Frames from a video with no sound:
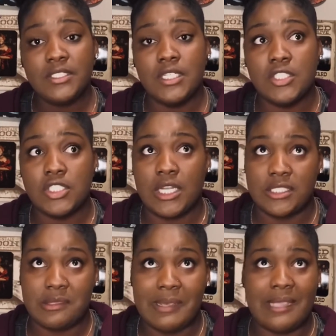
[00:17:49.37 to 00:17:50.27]
she lost
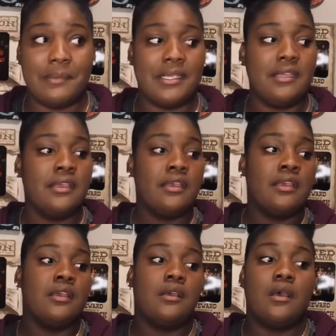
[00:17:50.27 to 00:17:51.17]
the baby,
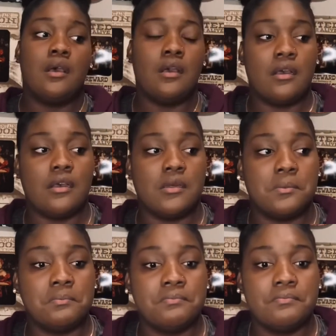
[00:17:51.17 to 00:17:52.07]
and